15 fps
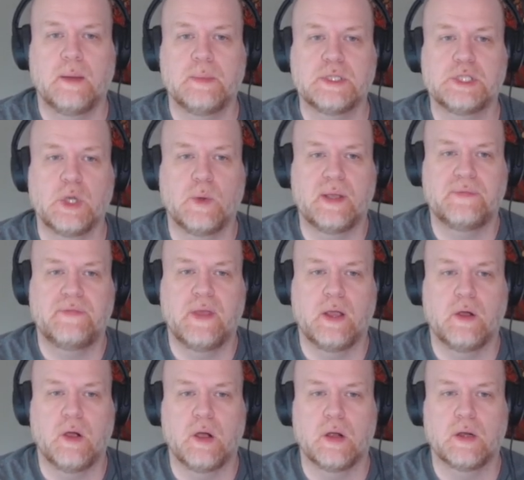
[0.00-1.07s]
So if there
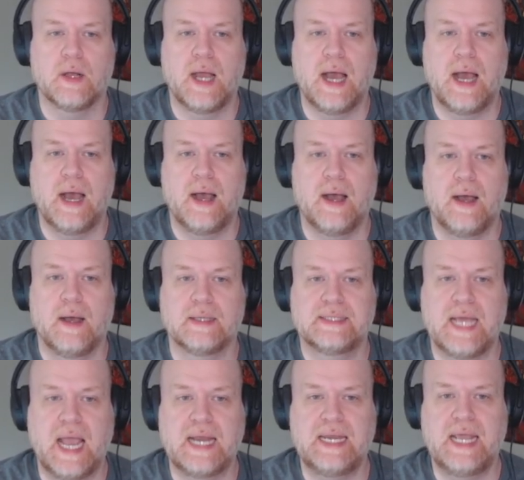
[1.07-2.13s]
are
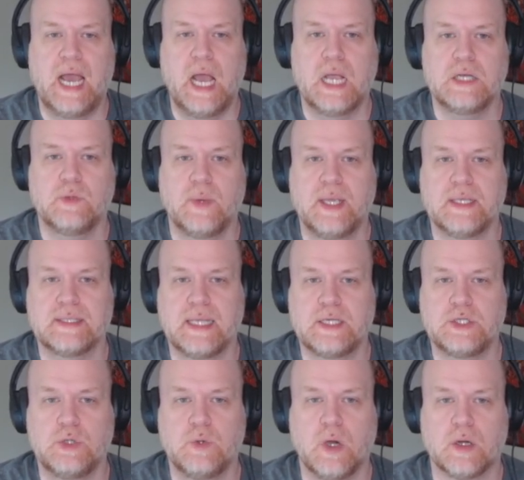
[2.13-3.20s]
tiny hind wings and
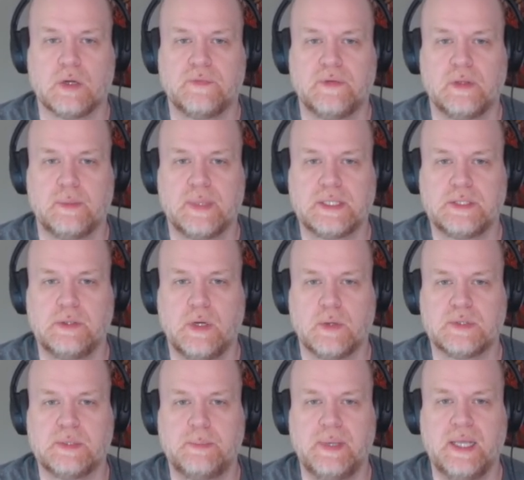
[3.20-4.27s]
2 caudal filaments, you know
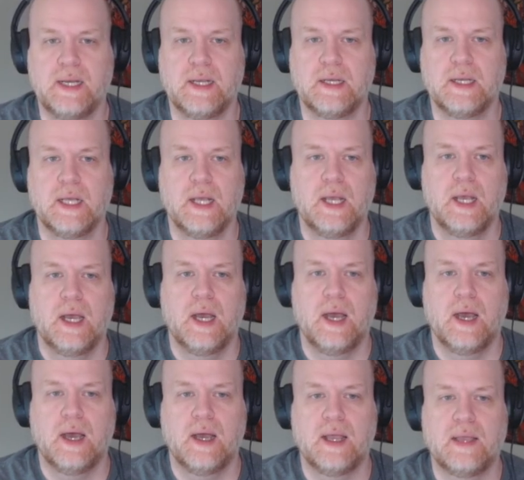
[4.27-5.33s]
it's a beaded.
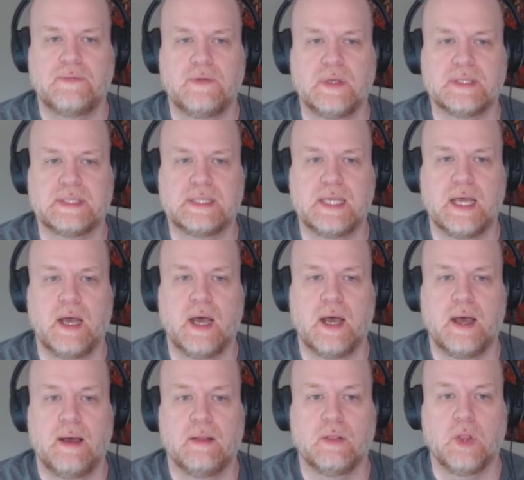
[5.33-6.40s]
If it's
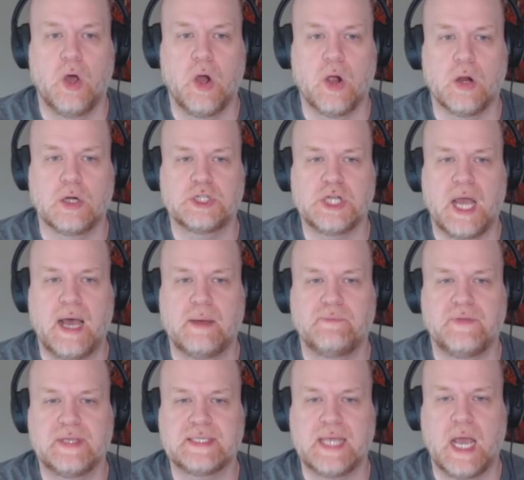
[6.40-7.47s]
large,
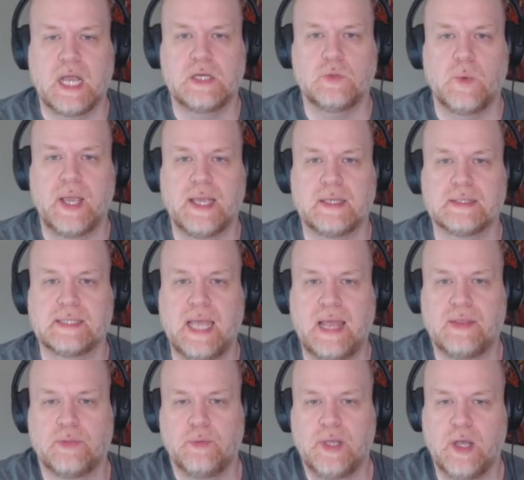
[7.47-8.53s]
obvious hind wings
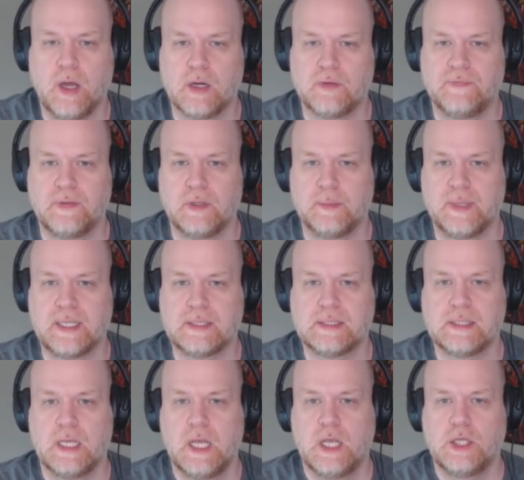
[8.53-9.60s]
and 3 caudal
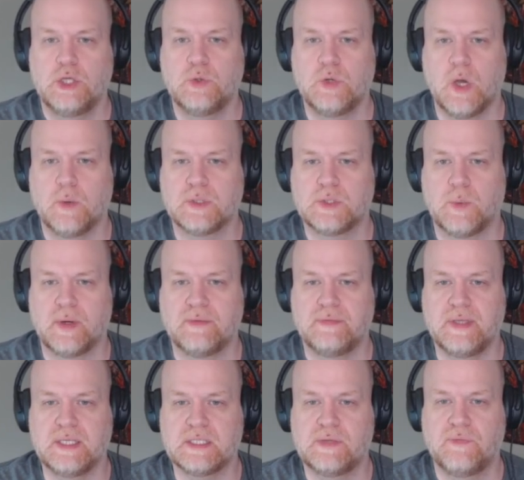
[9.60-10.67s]
filaments, you know it's one of
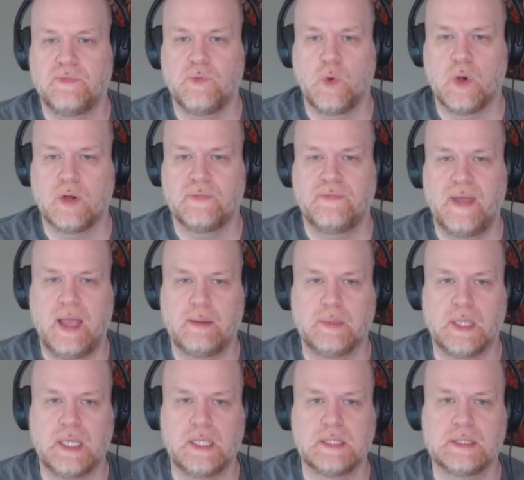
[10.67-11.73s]
these 4
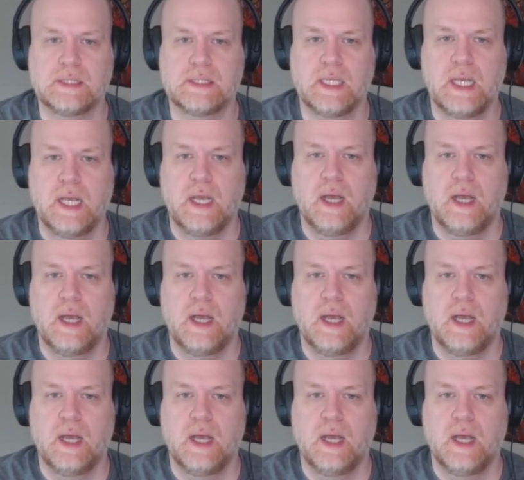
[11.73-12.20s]
families.